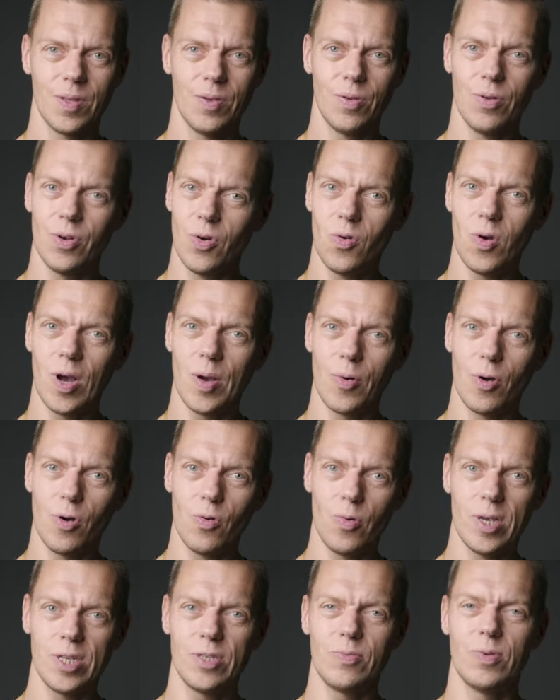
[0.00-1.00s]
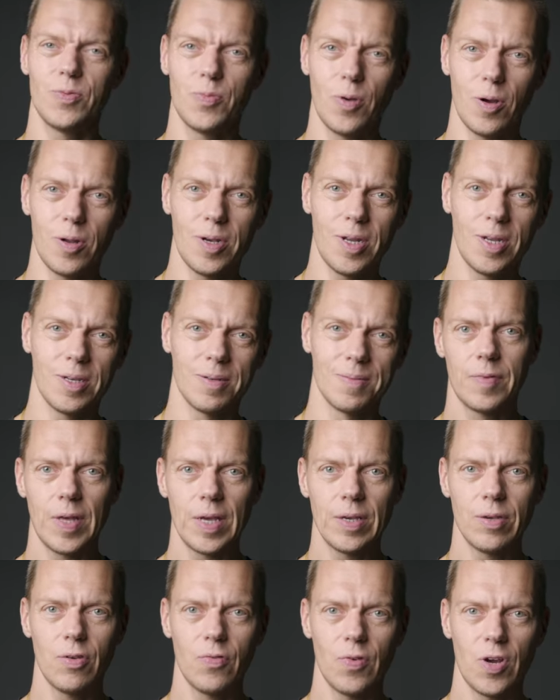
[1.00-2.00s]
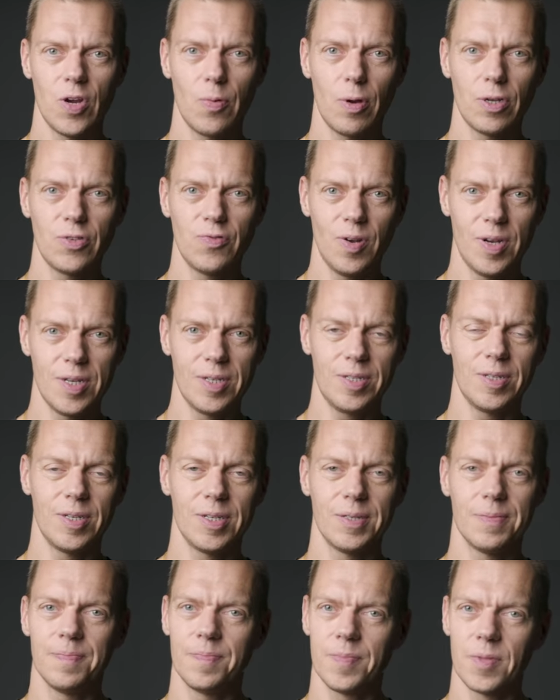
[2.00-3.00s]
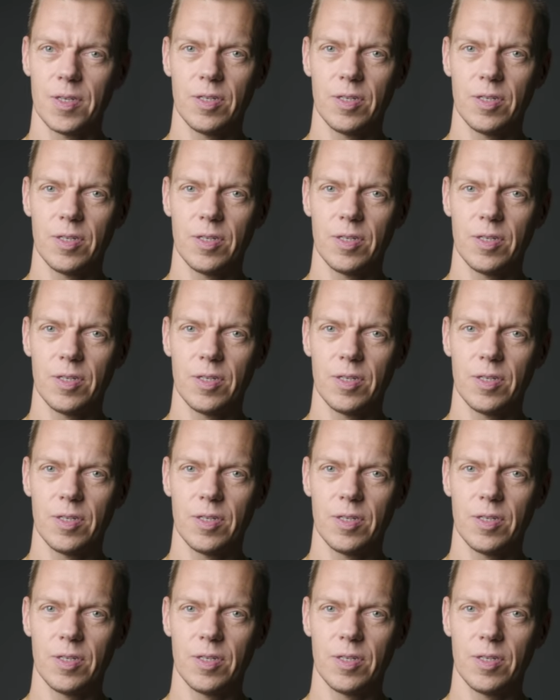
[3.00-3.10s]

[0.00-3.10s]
You know I'm always responding. Thank you very much for listening.